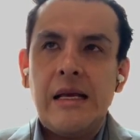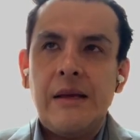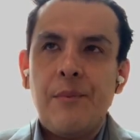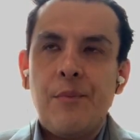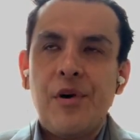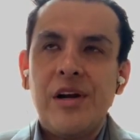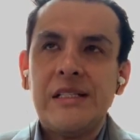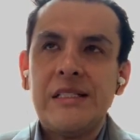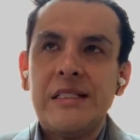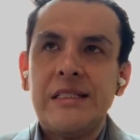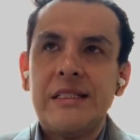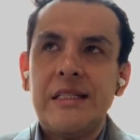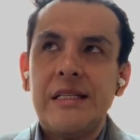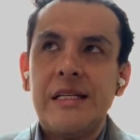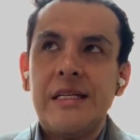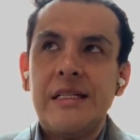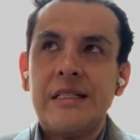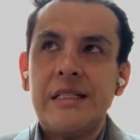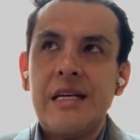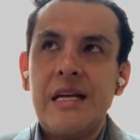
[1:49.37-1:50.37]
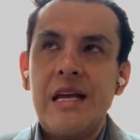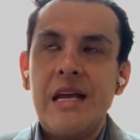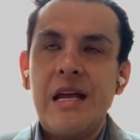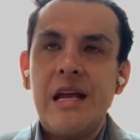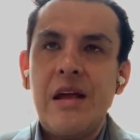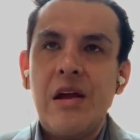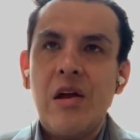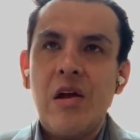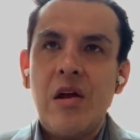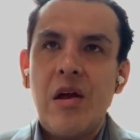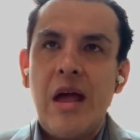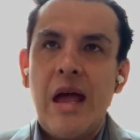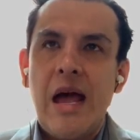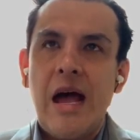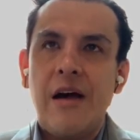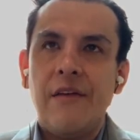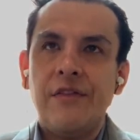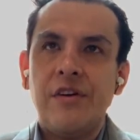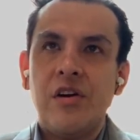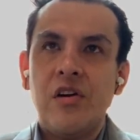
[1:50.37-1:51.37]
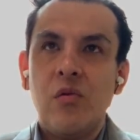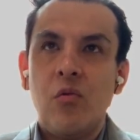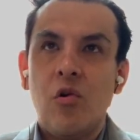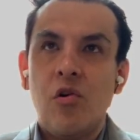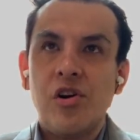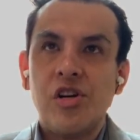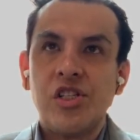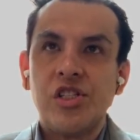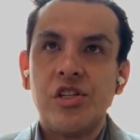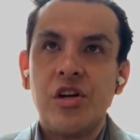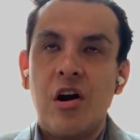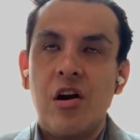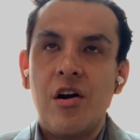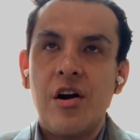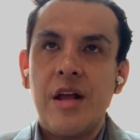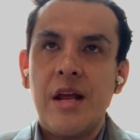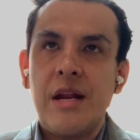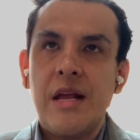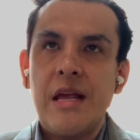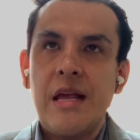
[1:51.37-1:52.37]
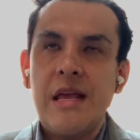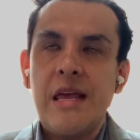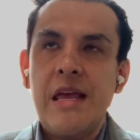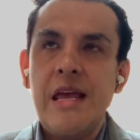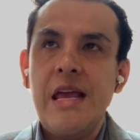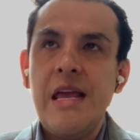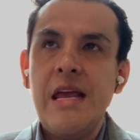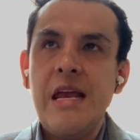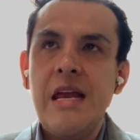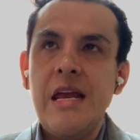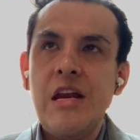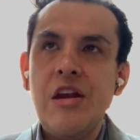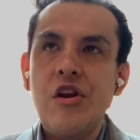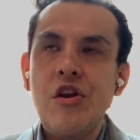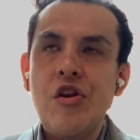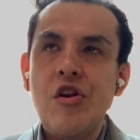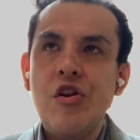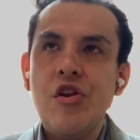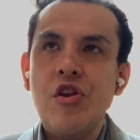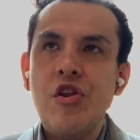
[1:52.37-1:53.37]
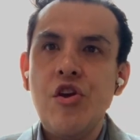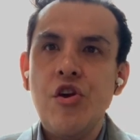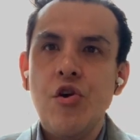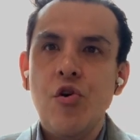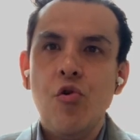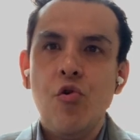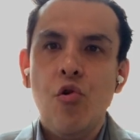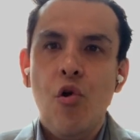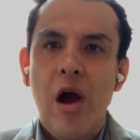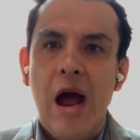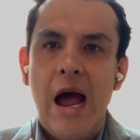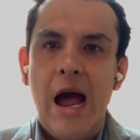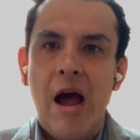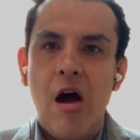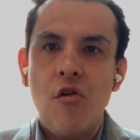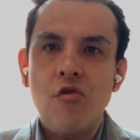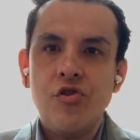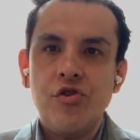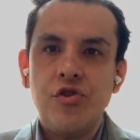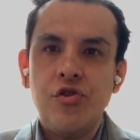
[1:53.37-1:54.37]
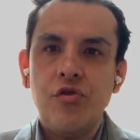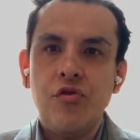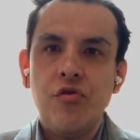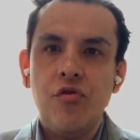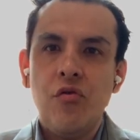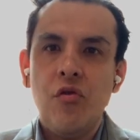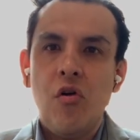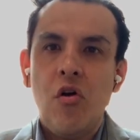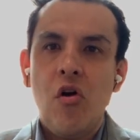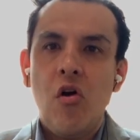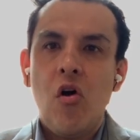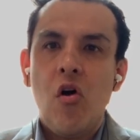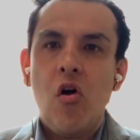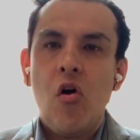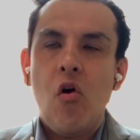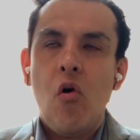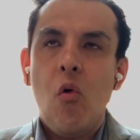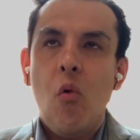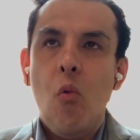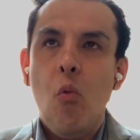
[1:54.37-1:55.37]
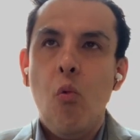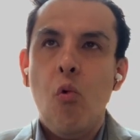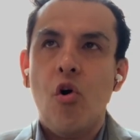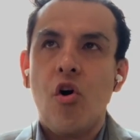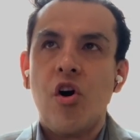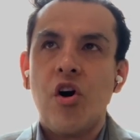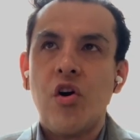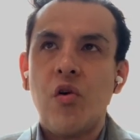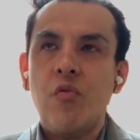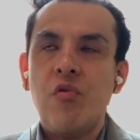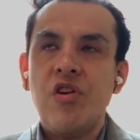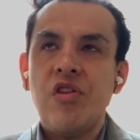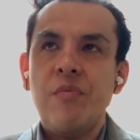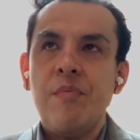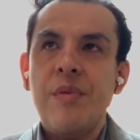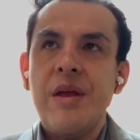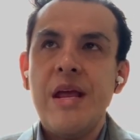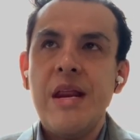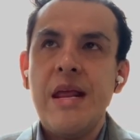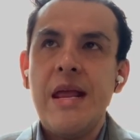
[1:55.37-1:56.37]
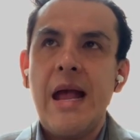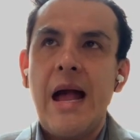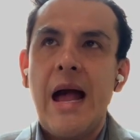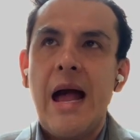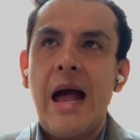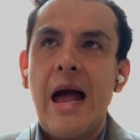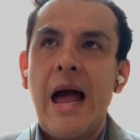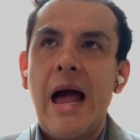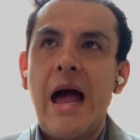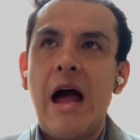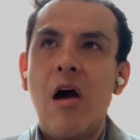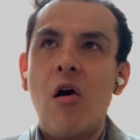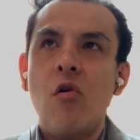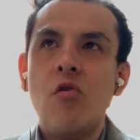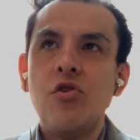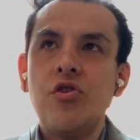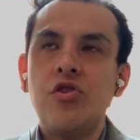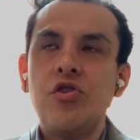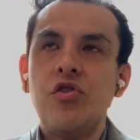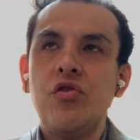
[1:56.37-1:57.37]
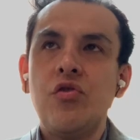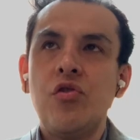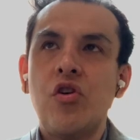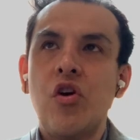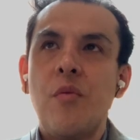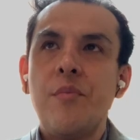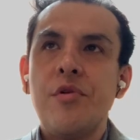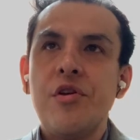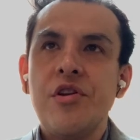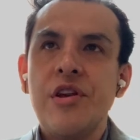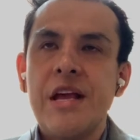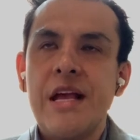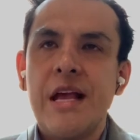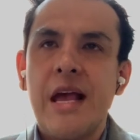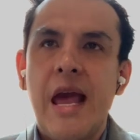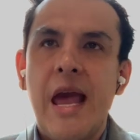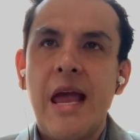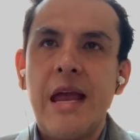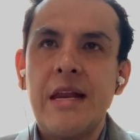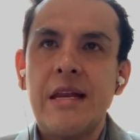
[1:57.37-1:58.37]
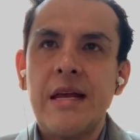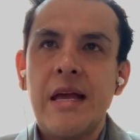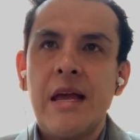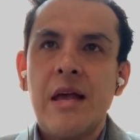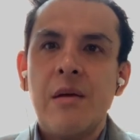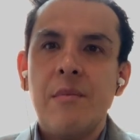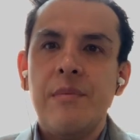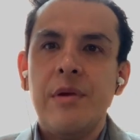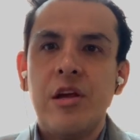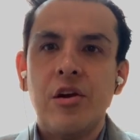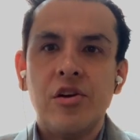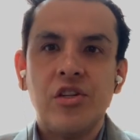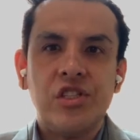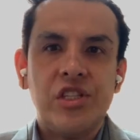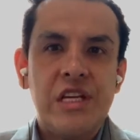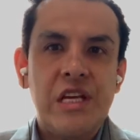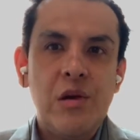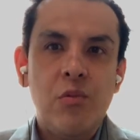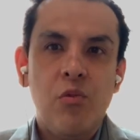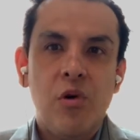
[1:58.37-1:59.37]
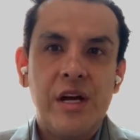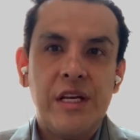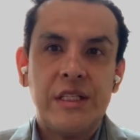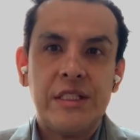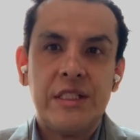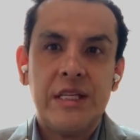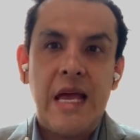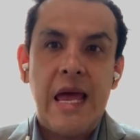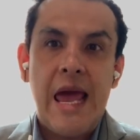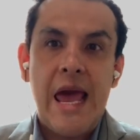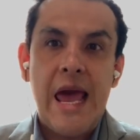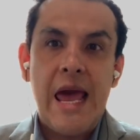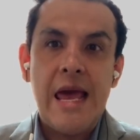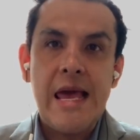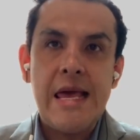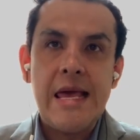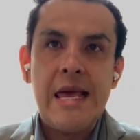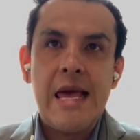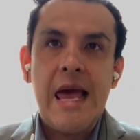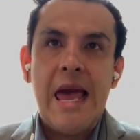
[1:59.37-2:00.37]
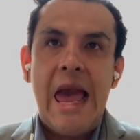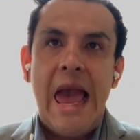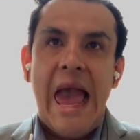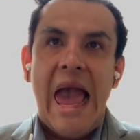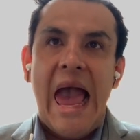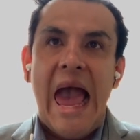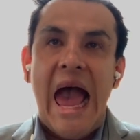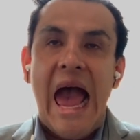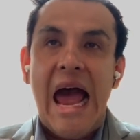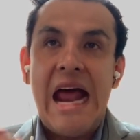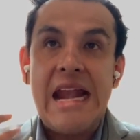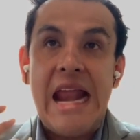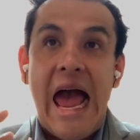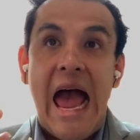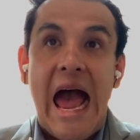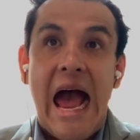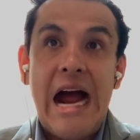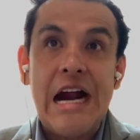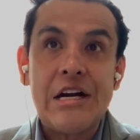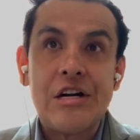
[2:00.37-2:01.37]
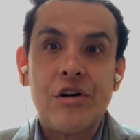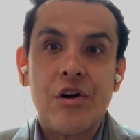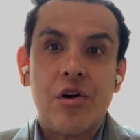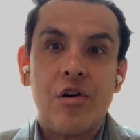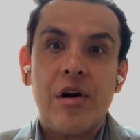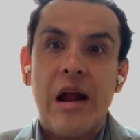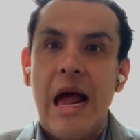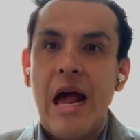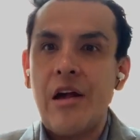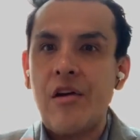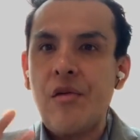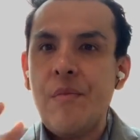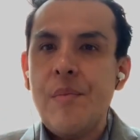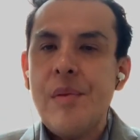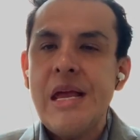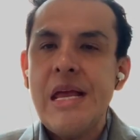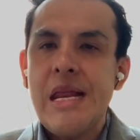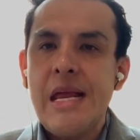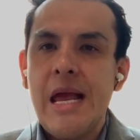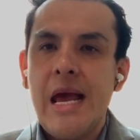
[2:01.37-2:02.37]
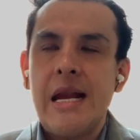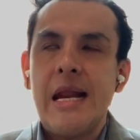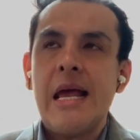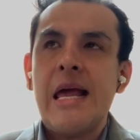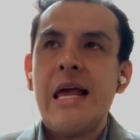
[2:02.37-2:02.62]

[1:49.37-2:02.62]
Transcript: President Zelensky, after the war started, he knew how to work with media, how to communicate, because he was an actor, a comedian.